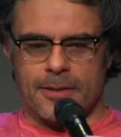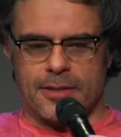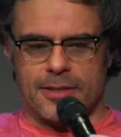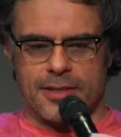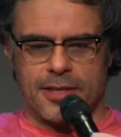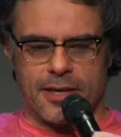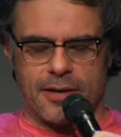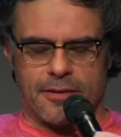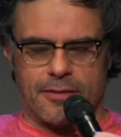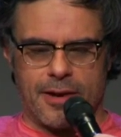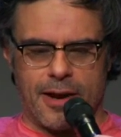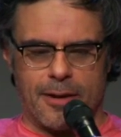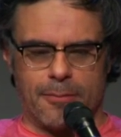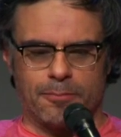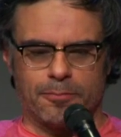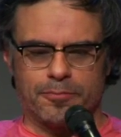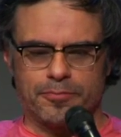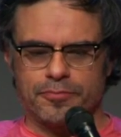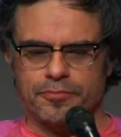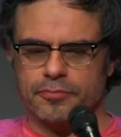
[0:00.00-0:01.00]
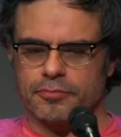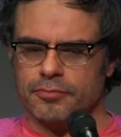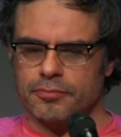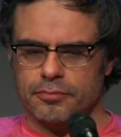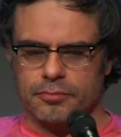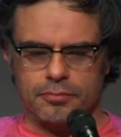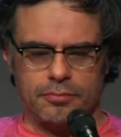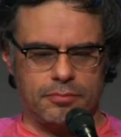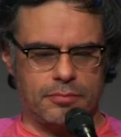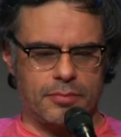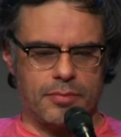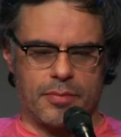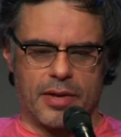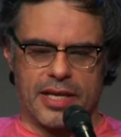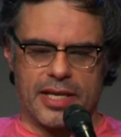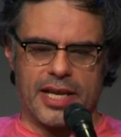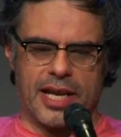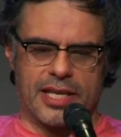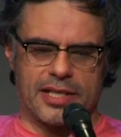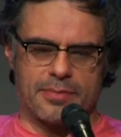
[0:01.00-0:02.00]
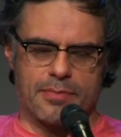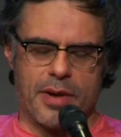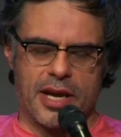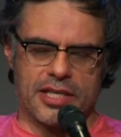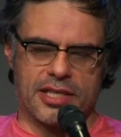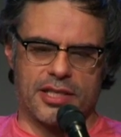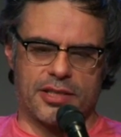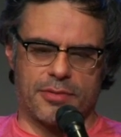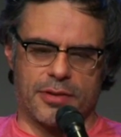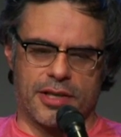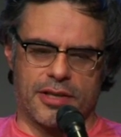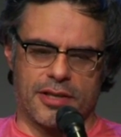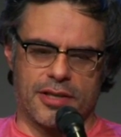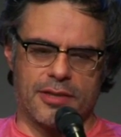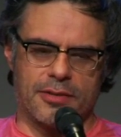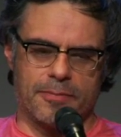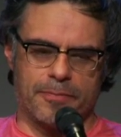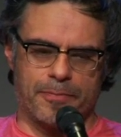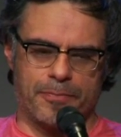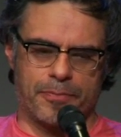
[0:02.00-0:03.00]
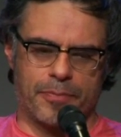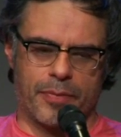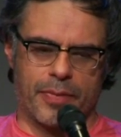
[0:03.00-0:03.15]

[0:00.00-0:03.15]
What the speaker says: so, as much as we could,